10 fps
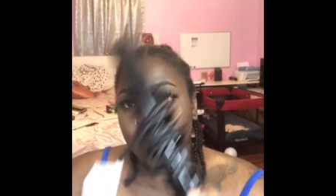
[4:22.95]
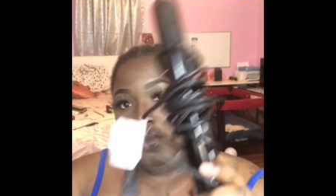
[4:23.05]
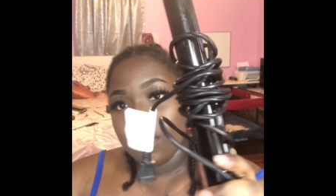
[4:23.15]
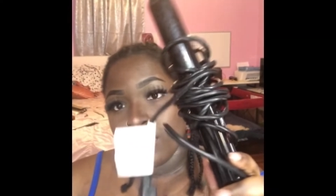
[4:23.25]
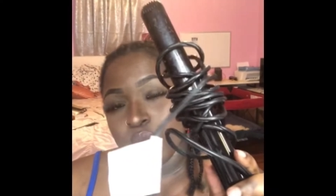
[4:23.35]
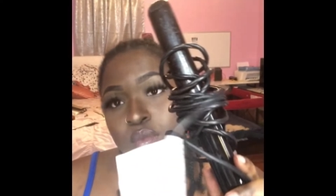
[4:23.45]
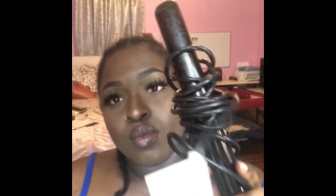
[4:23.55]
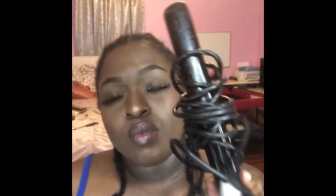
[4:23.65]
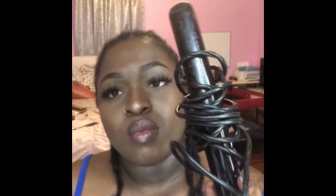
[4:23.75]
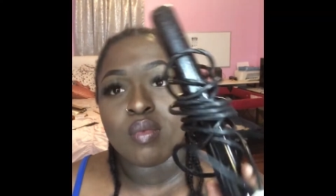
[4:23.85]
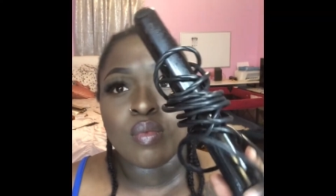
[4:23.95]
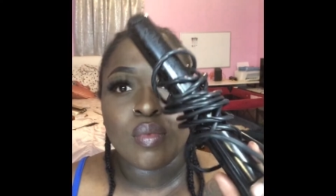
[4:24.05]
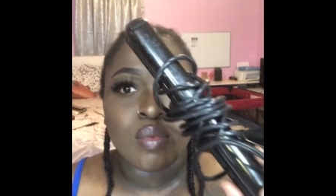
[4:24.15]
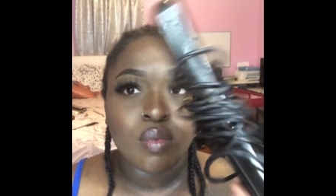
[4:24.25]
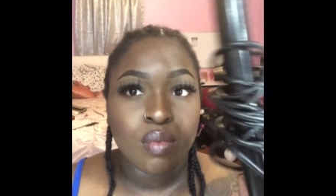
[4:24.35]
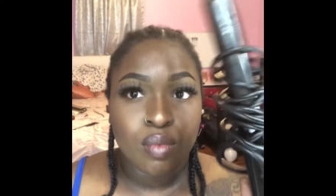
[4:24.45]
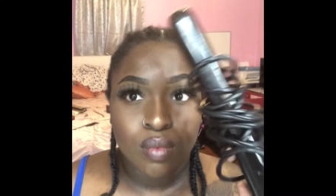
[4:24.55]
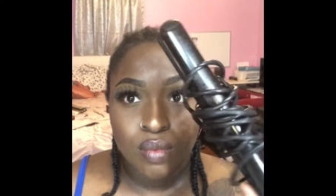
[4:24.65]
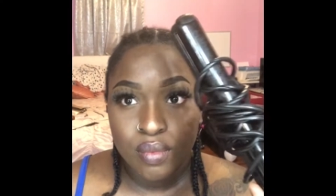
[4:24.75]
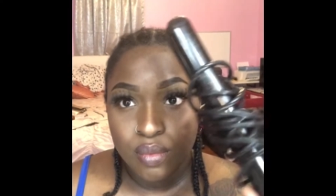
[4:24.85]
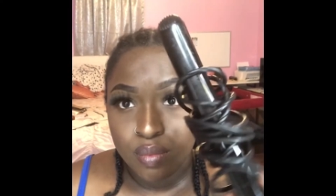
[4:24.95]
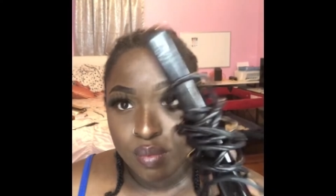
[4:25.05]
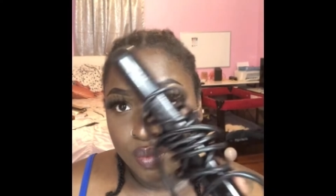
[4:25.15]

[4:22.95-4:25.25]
which you may or may not use. It depends on the